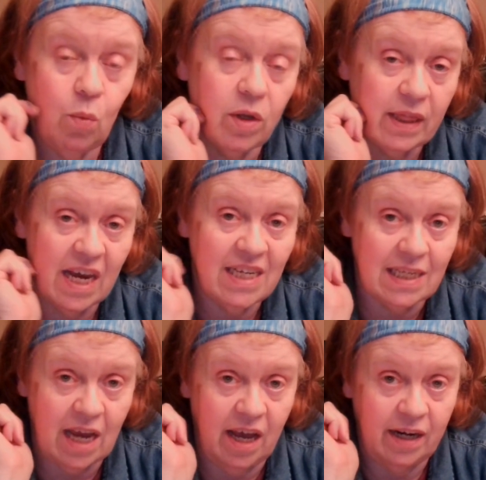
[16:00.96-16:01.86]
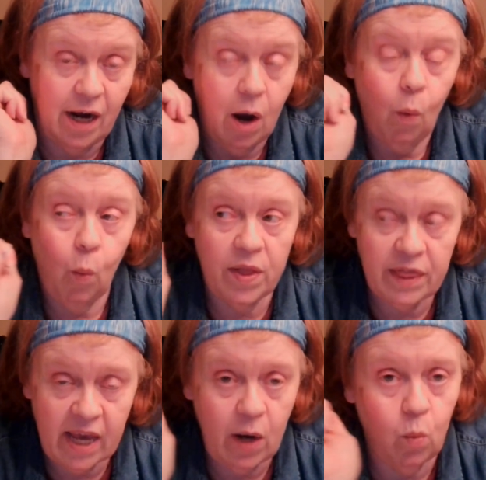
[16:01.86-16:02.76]
what they said
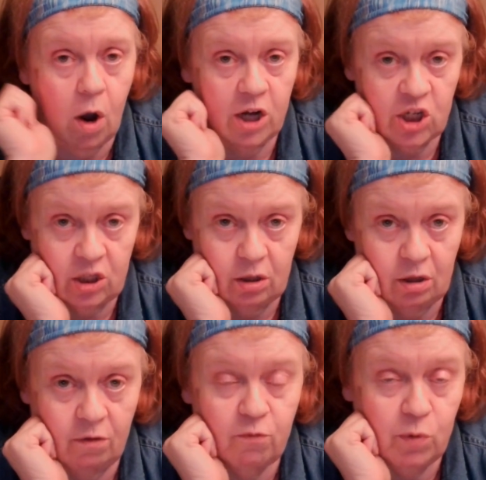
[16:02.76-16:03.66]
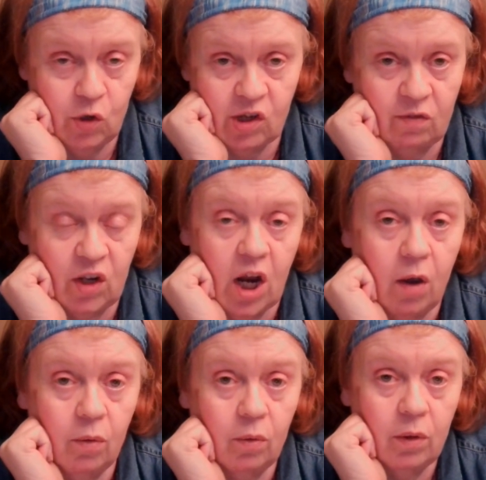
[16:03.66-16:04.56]
when they watched the music
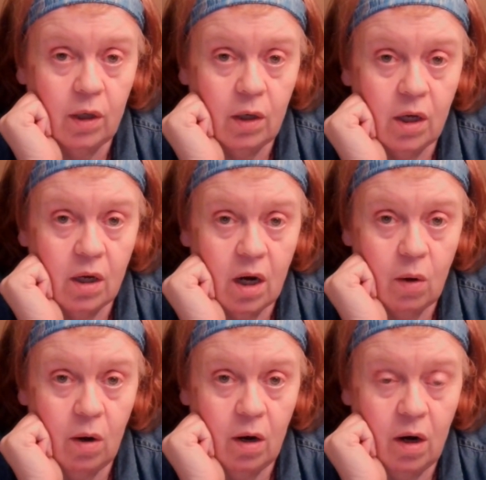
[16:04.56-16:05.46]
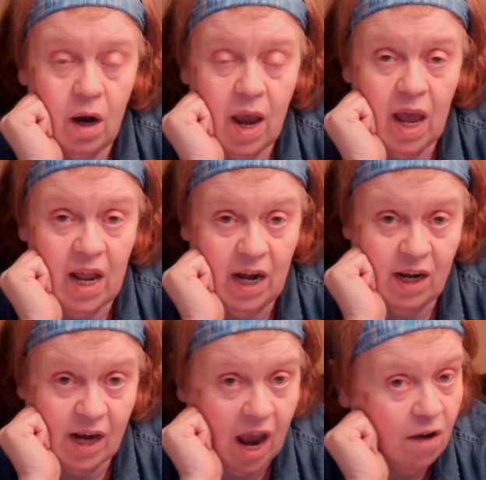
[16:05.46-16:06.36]
video.
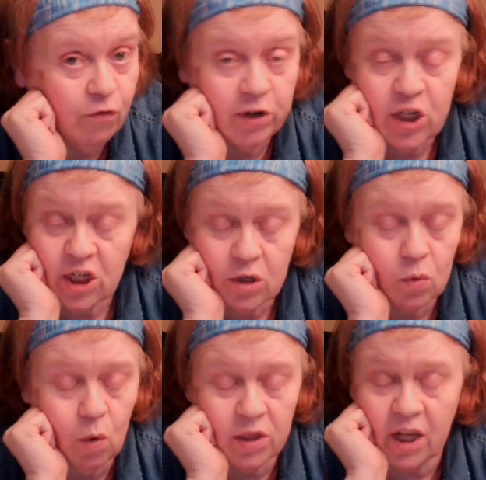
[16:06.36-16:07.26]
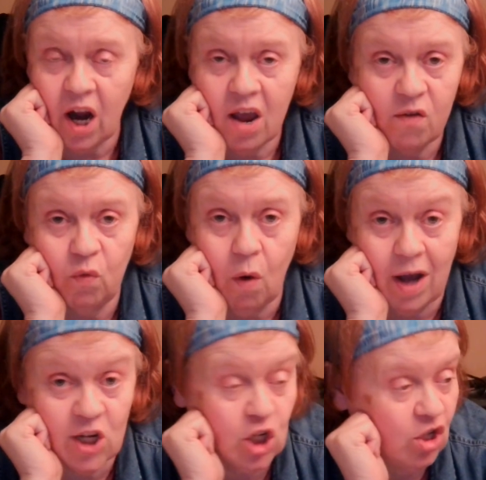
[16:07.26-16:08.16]
And every single one that I have
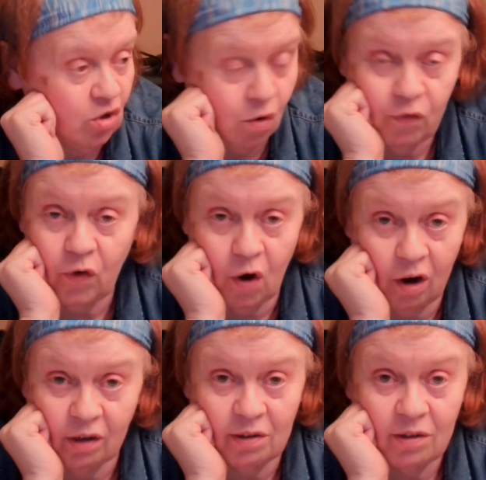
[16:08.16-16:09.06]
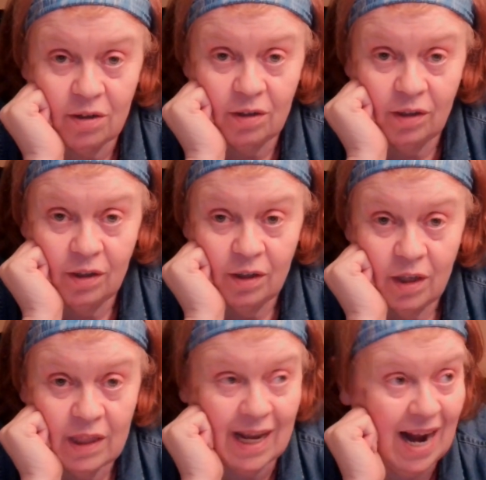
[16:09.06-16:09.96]
watched so far
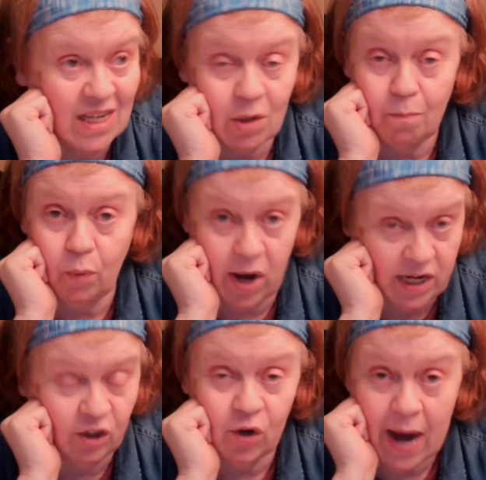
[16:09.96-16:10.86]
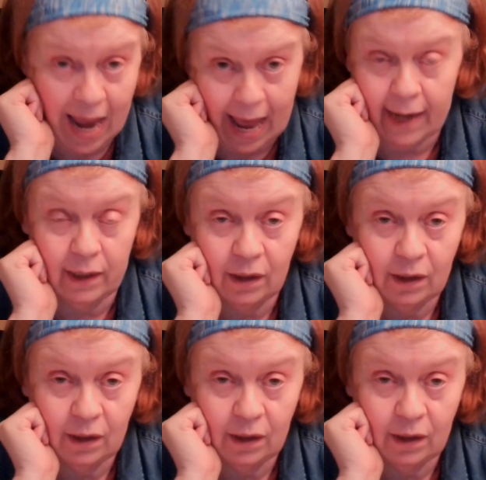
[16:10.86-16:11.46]
that has a brain in their head